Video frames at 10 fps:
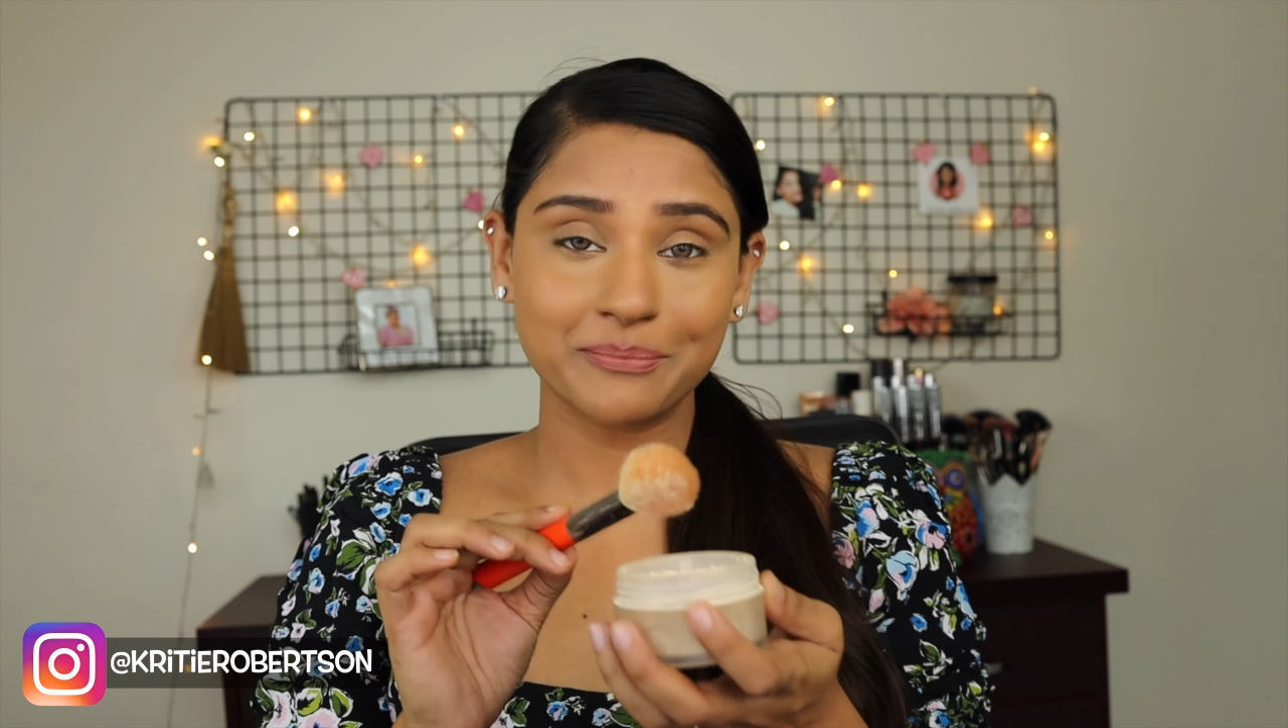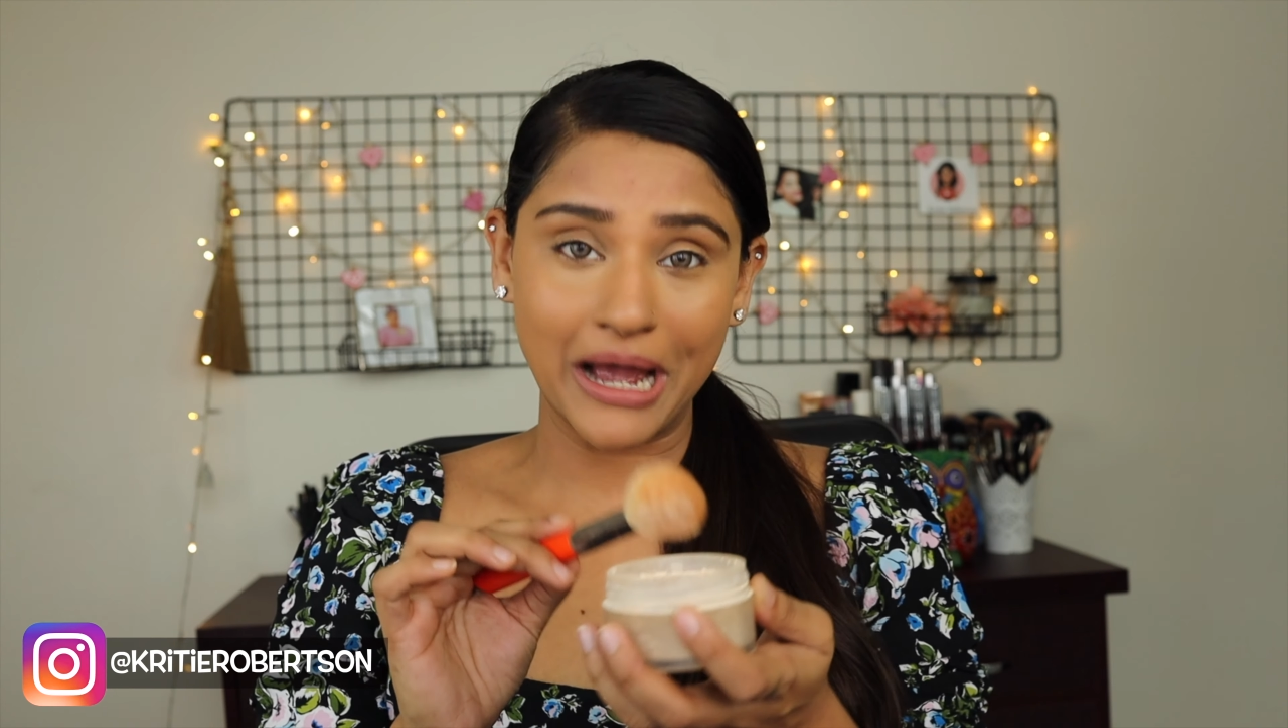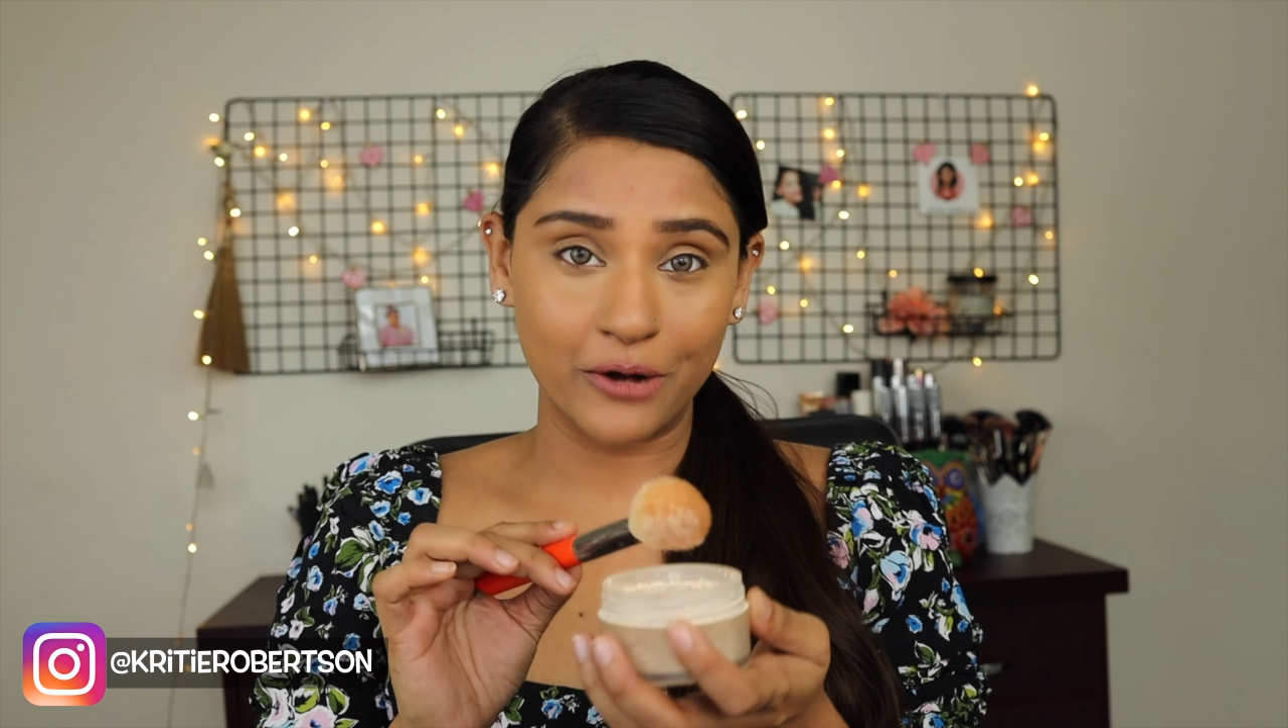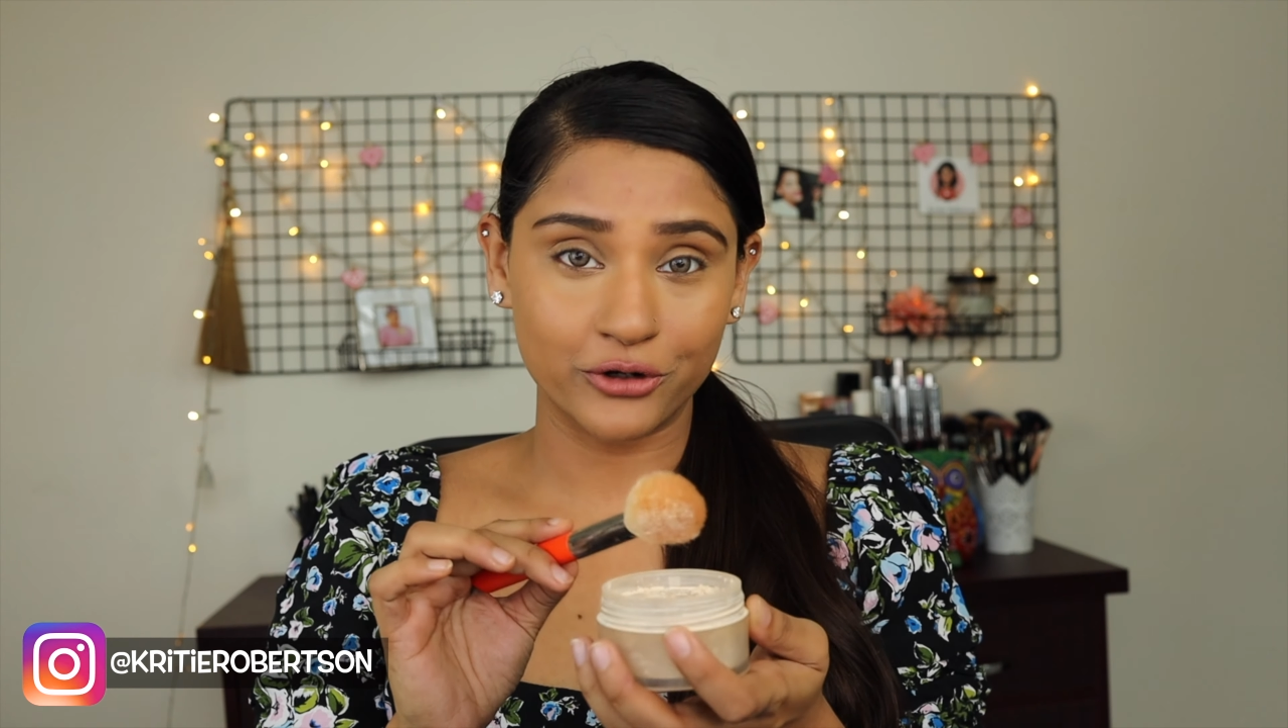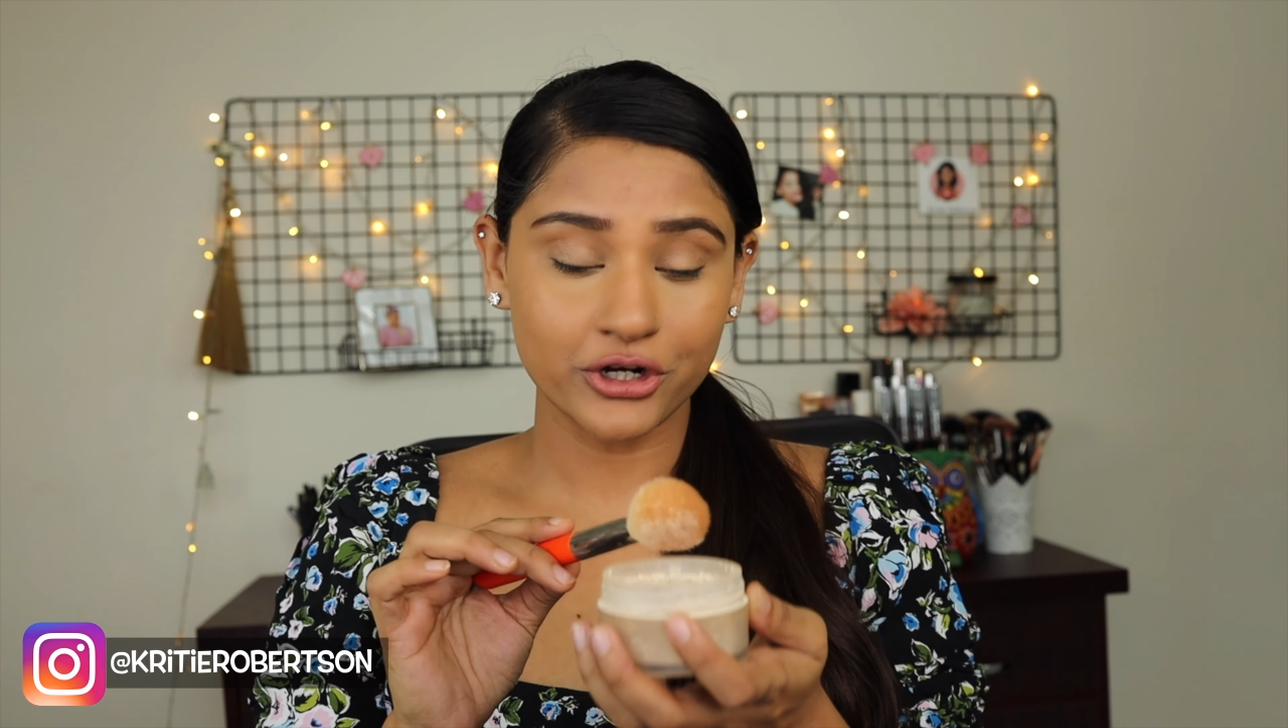
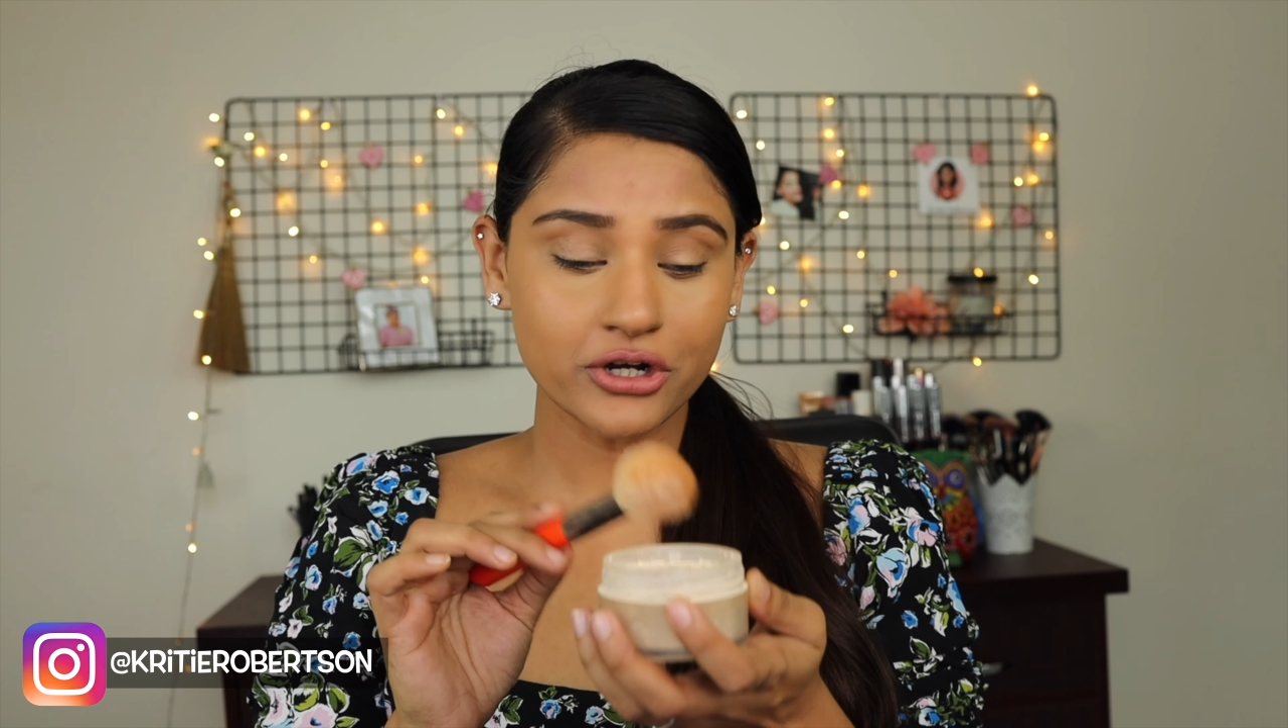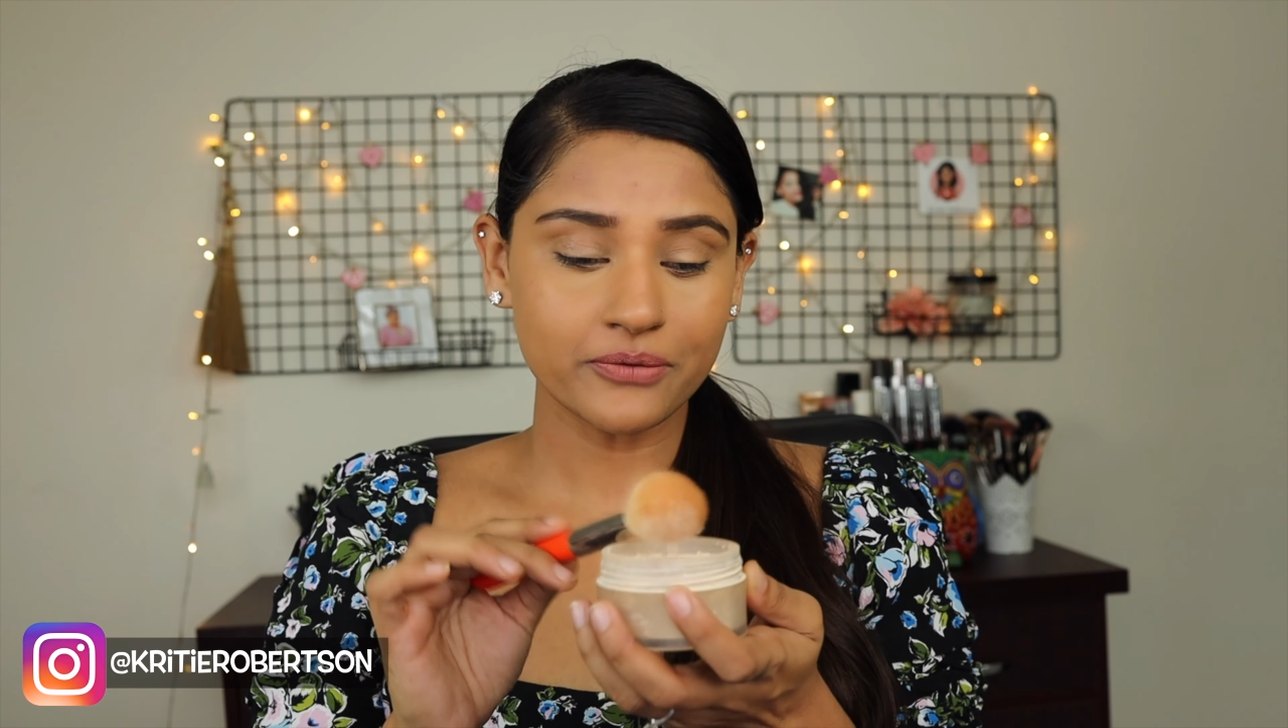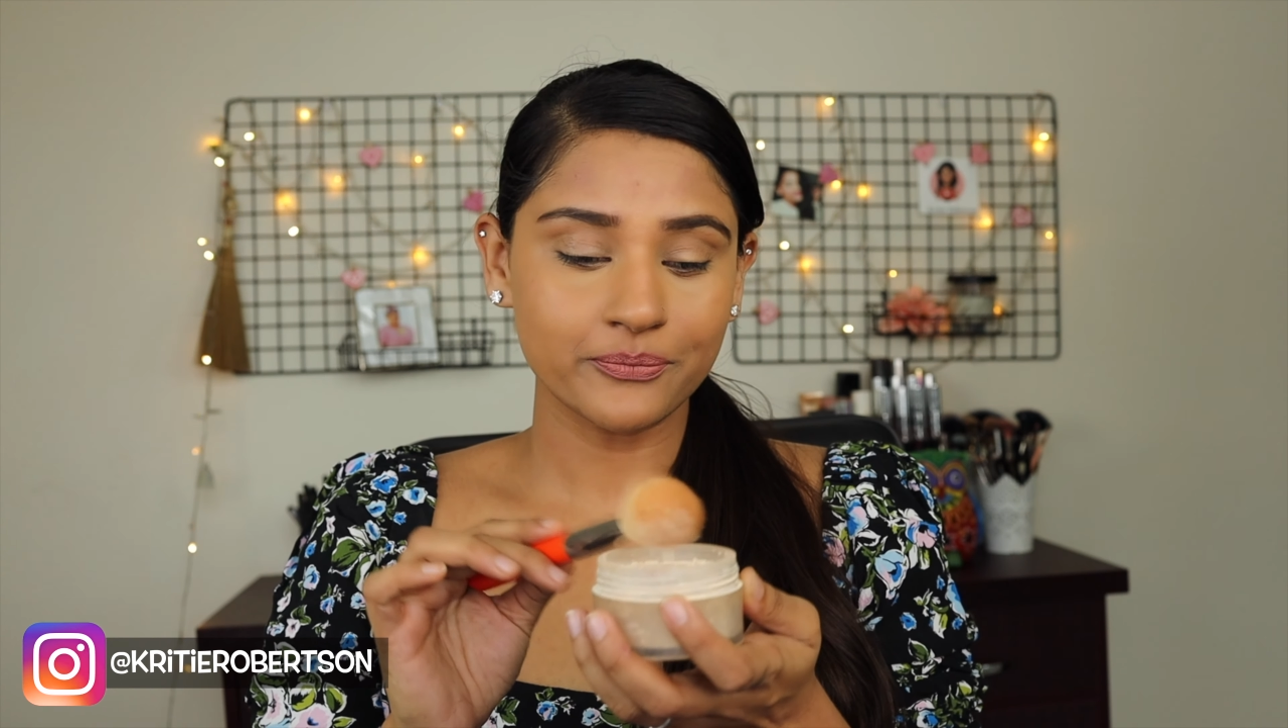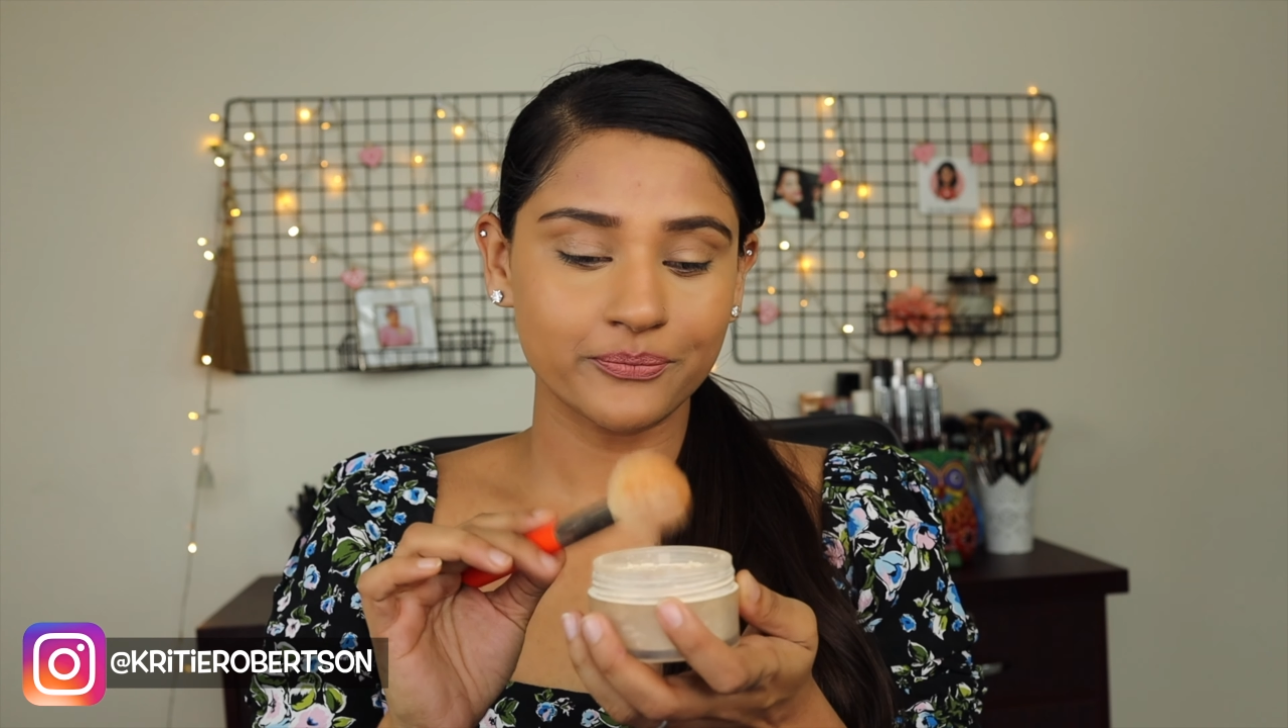powder.